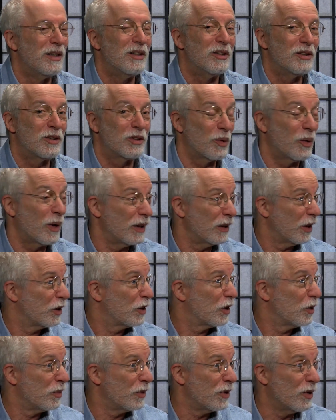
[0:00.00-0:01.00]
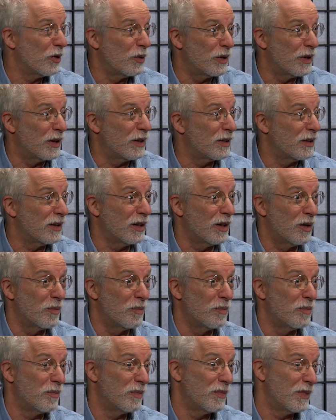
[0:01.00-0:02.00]
So I let them know that
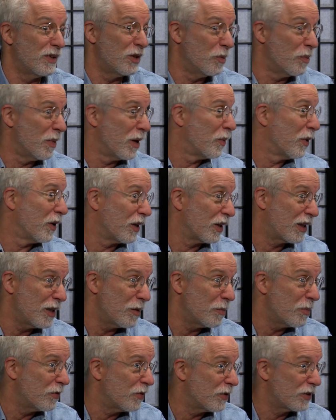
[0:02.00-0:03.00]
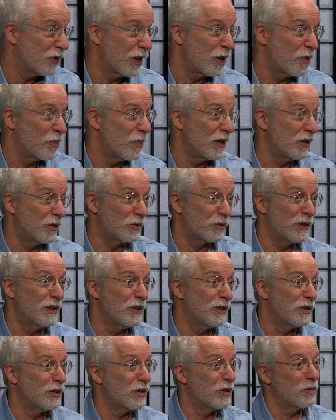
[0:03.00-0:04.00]
you may want to keep it for sentimental
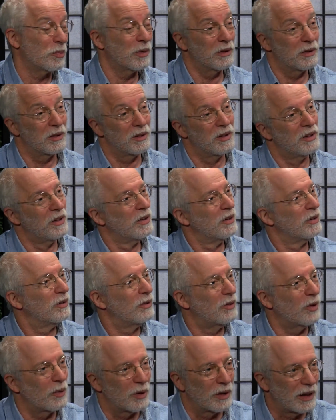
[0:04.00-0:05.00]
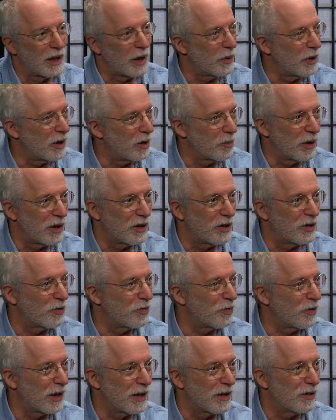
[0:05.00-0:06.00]
reasons, but don't allow anybody to
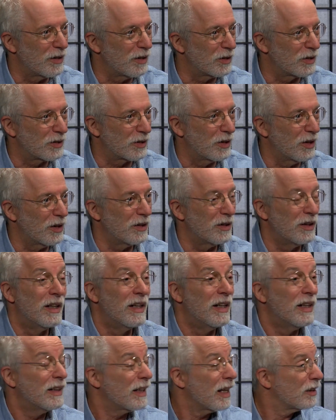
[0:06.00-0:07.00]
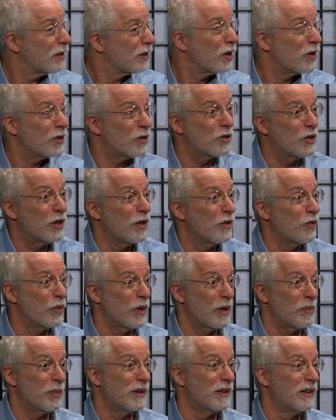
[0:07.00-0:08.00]
fire this gun. That's an unsafe
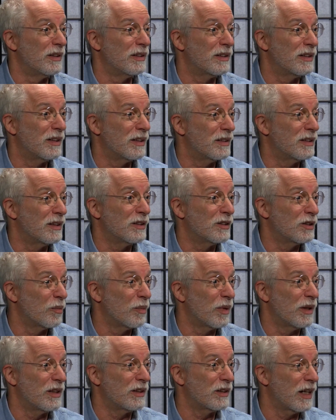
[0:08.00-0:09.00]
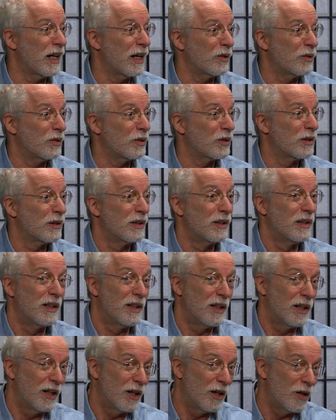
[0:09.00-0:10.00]
weapon. It's in somebody's house.
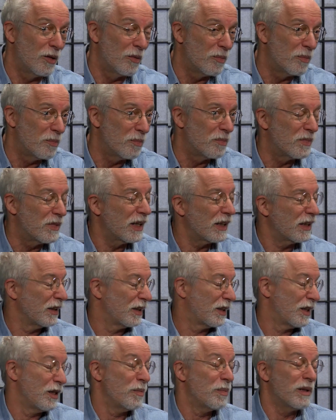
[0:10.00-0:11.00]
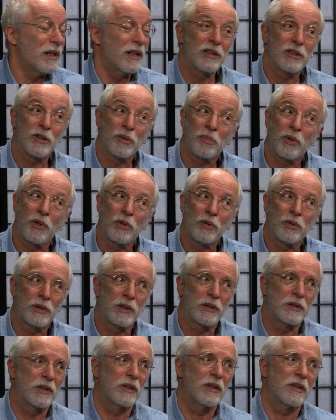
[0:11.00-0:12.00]
They can keep it, I suppose,
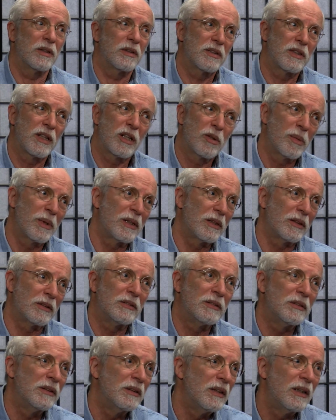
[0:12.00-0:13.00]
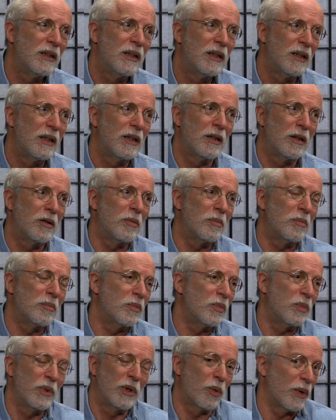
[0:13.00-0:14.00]
as a sentimental.
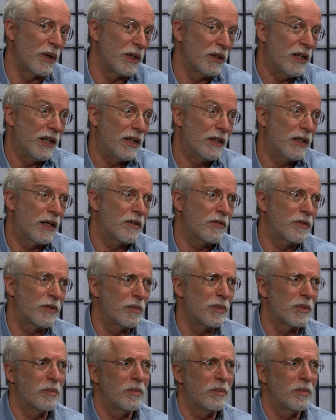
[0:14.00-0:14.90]
We don't want to take that from them.